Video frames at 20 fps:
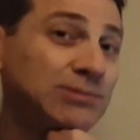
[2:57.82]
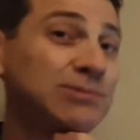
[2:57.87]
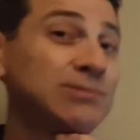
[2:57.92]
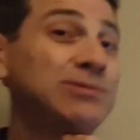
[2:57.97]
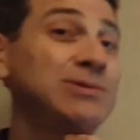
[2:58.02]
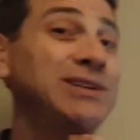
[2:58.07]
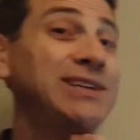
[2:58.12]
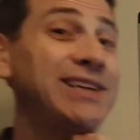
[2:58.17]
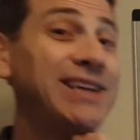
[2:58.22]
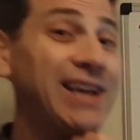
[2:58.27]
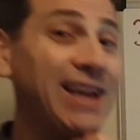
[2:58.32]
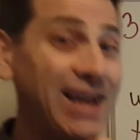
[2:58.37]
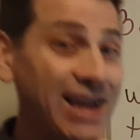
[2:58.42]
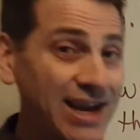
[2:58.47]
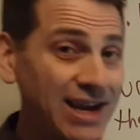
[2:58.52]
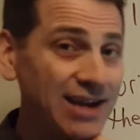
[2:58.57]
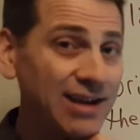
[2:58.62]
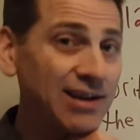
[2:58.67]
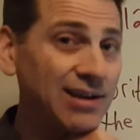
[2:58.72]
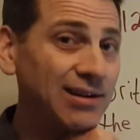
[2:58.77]
We
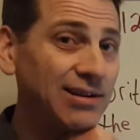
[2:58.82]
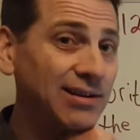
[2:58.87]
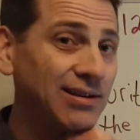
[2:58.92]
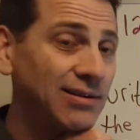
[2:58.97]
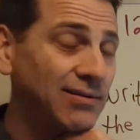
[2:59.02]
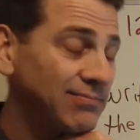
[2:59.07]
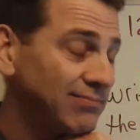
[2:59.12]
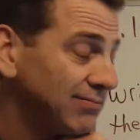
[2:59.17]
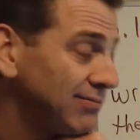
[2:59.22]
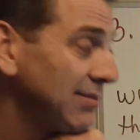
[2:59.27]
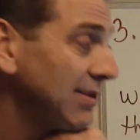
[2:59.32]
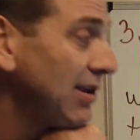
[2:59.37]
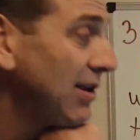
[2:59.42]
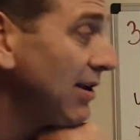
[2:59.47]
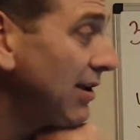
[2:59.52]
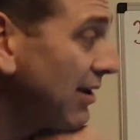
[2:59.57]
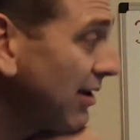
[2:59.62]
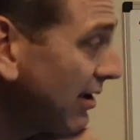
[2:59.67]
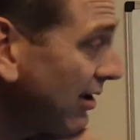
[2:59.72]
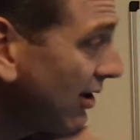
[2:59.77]
can.
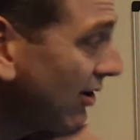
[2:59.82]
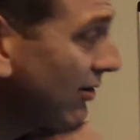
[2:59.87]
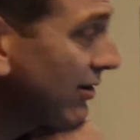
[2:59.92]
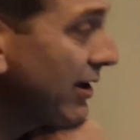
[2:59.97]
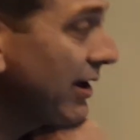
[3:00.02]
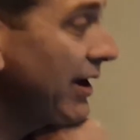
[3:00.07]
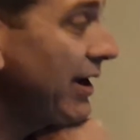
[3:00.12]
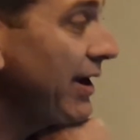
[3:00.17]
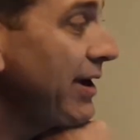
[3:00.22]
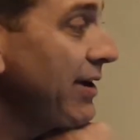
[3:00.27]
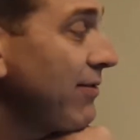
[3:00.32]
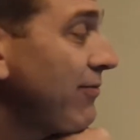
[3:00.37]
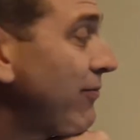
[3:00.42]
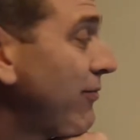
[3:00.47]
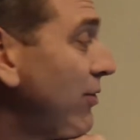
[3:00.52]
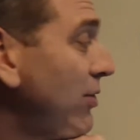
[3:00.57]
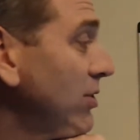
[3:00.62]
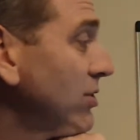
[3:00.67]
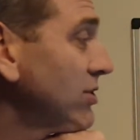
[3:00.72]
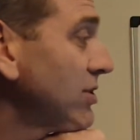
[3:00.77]
Okay,
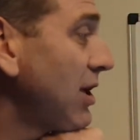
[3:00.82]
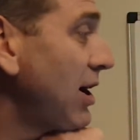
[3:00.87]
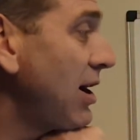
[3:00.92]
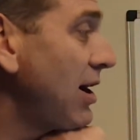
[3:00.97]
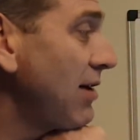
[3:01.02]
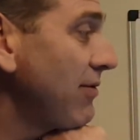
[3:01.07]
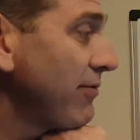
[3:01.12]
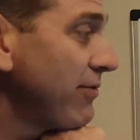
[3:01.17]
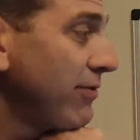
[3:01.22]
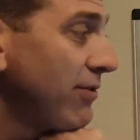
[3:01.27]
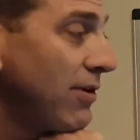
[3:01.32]
first off,